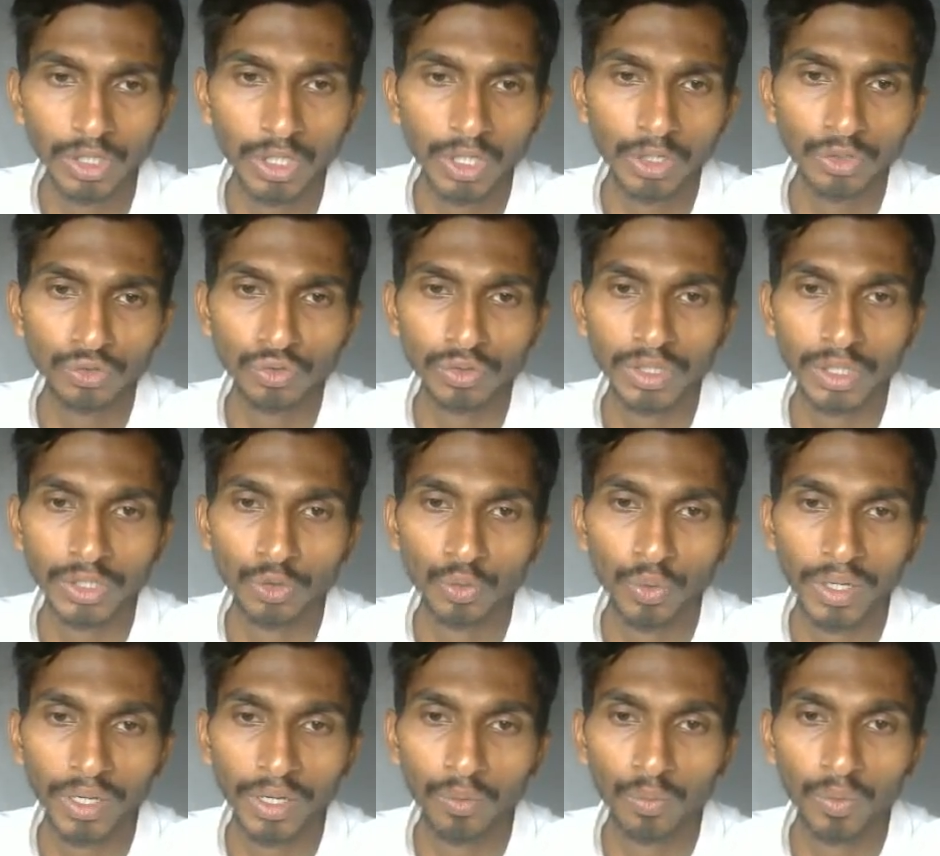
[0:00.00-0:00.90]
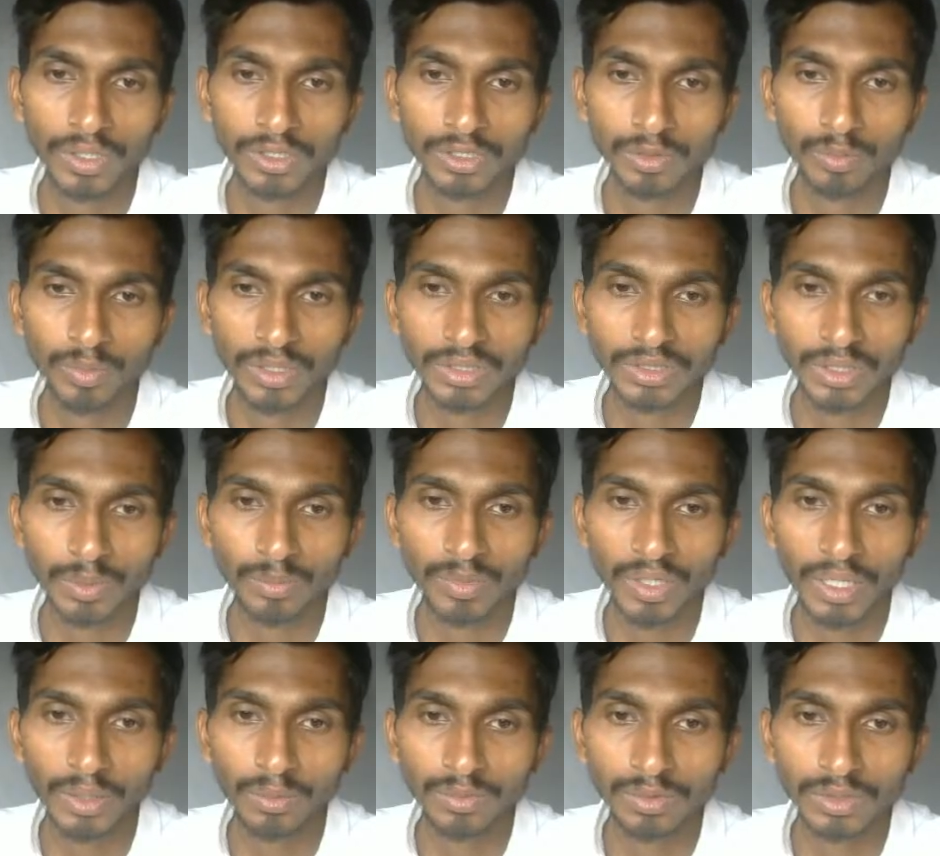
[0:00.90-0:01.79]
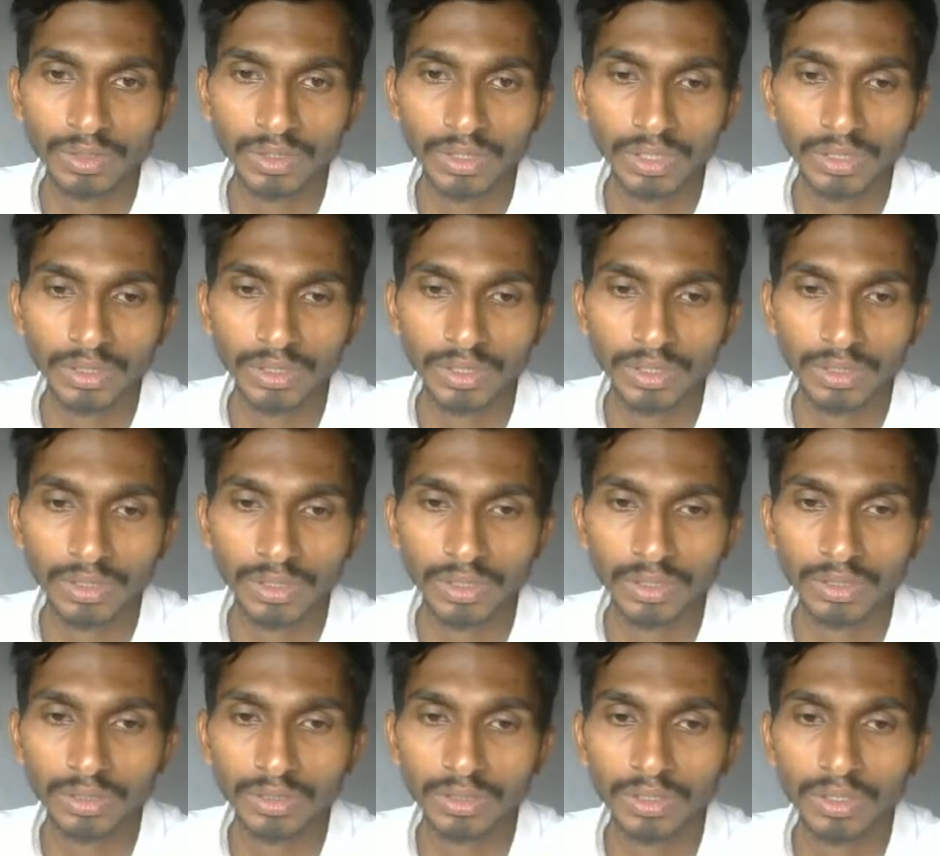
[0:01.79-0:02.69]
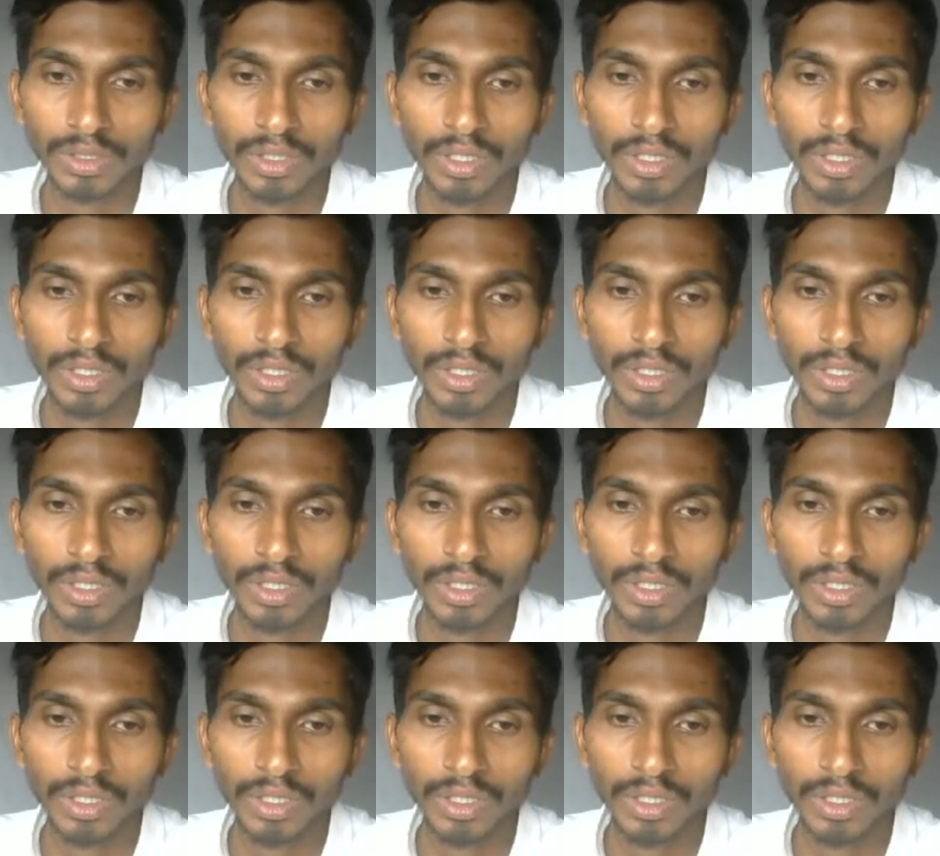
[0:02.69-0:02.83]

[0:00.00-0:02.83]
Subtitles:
so the URL works, but sometimes this